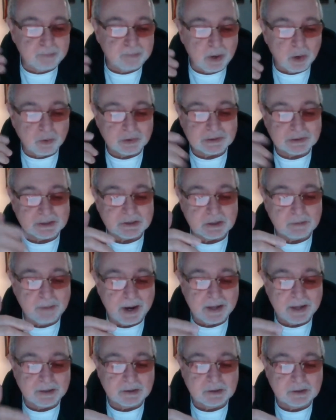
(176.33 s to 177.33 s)
posts listed
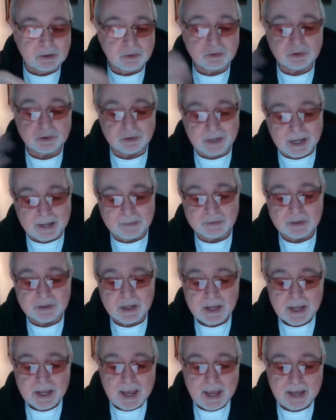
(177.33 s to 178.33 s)
by the usernames,
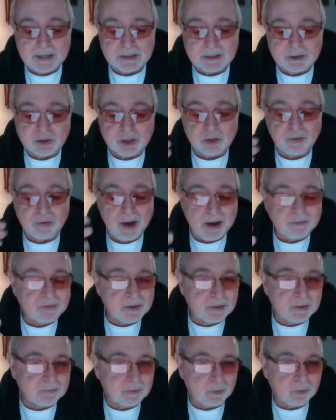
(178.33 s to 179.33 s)
and she
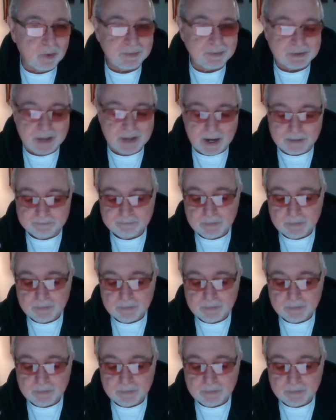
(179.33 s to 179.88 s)
crowdfunded for the website.